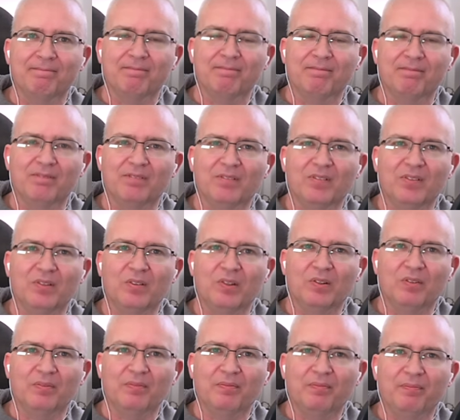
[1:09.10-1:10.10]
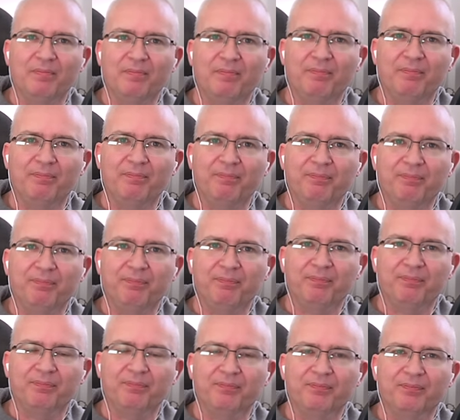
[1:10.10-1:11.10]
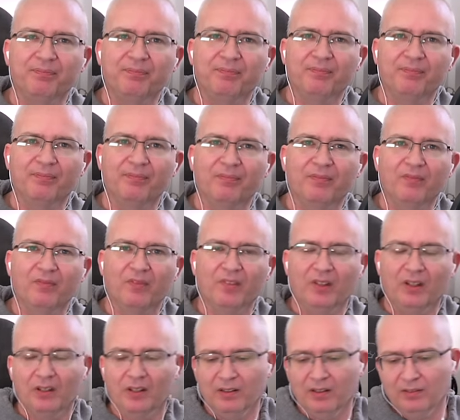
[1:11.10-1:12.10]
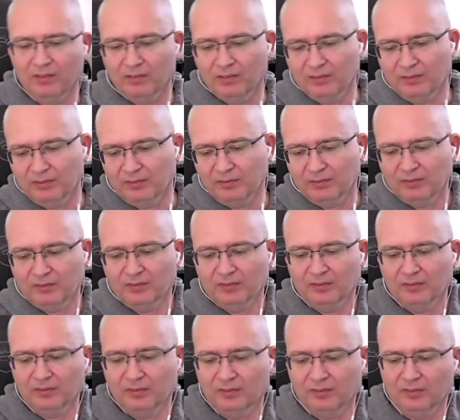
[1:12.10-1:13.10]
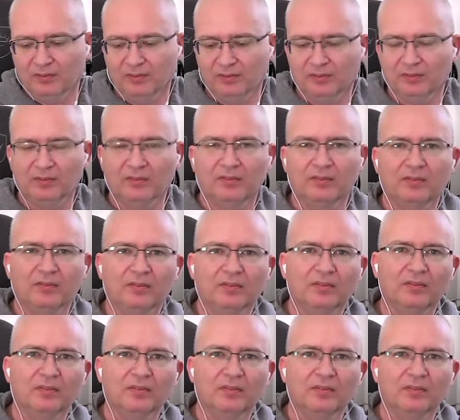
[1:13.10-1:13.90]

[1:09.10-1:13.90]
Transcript: No words are spoken by the person on screen.